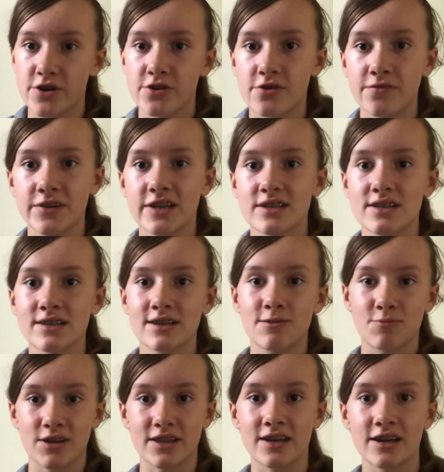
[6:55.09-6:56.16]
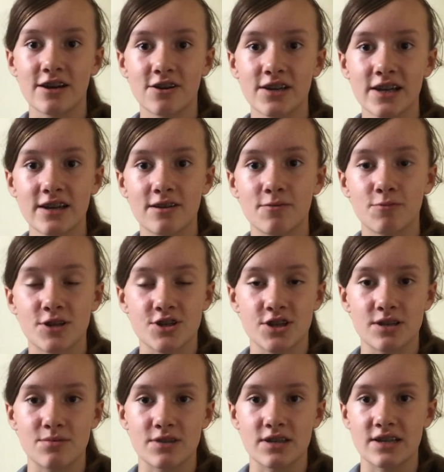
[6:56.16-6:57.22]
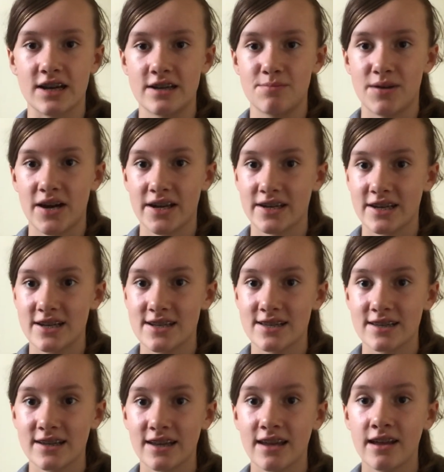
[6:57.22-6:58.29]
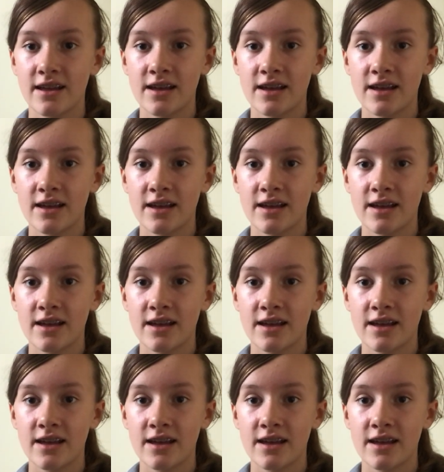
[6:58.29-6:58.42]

obviously, with a hairnet, which keeps it tied back nicely.